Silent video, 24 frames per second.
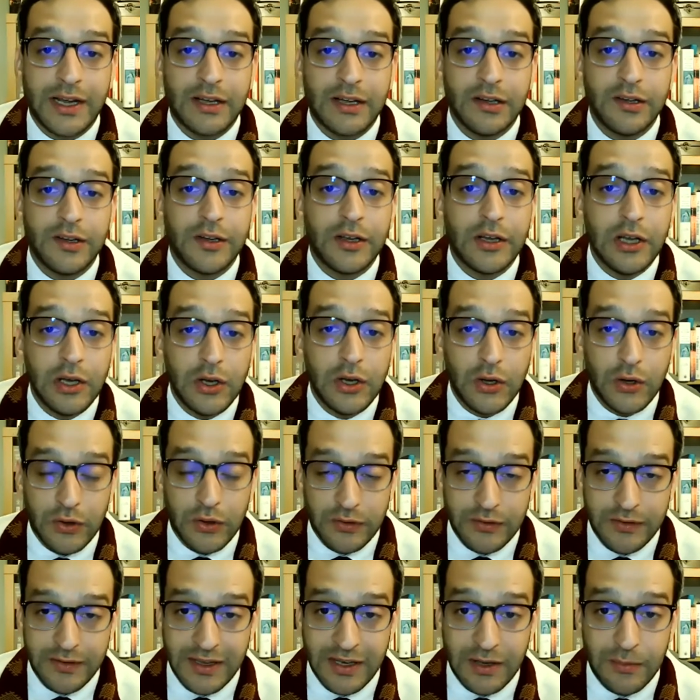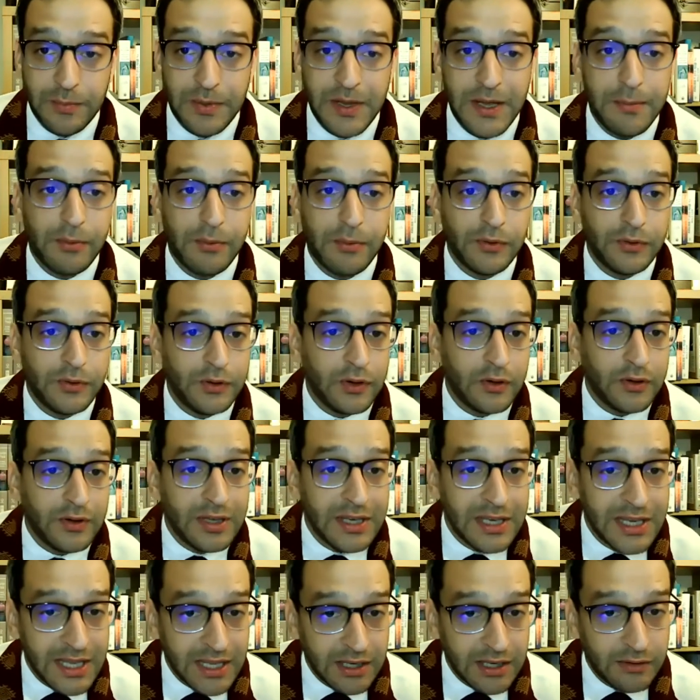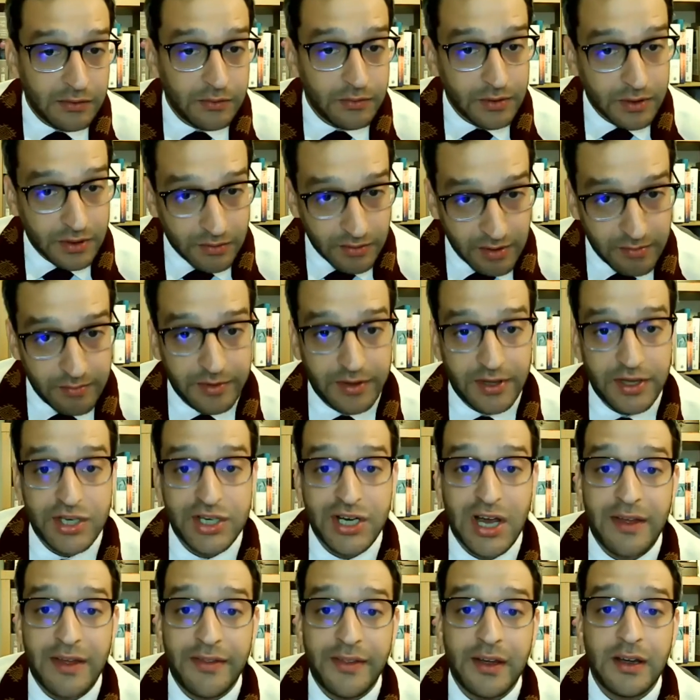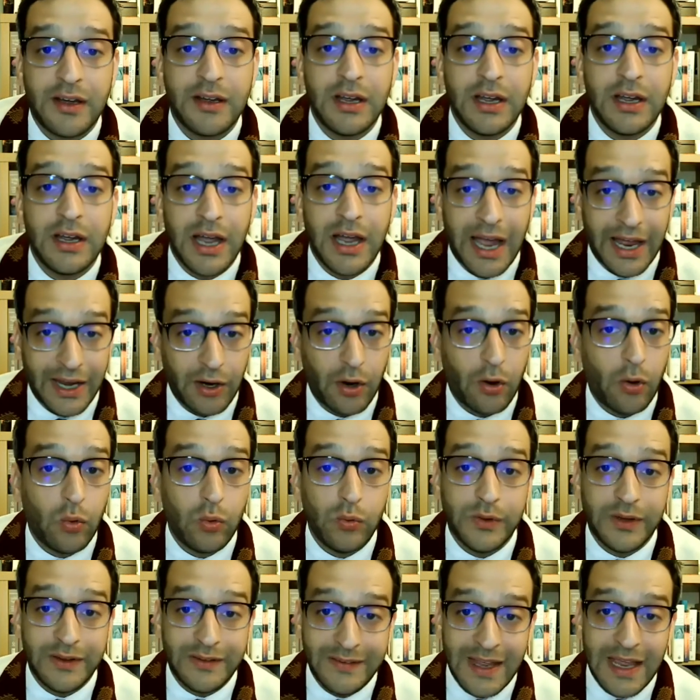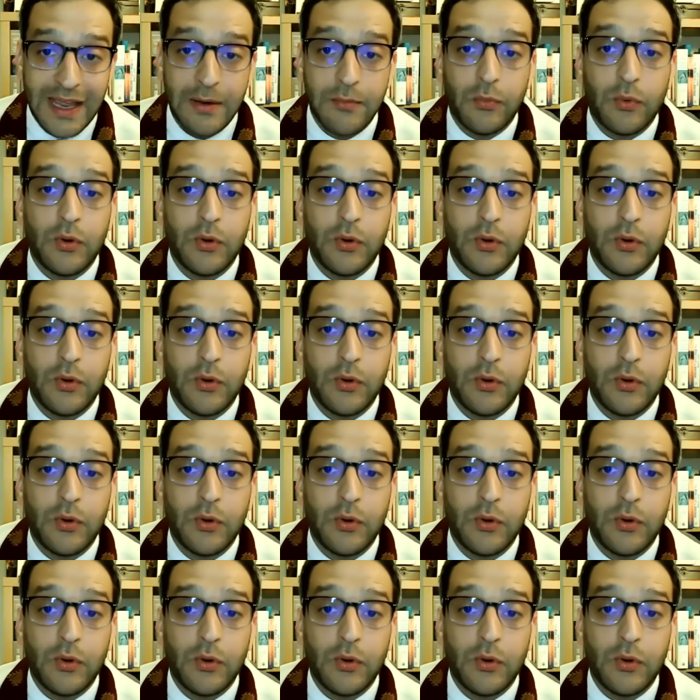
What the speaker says: concludes that people do not need to agree with each other and hold the same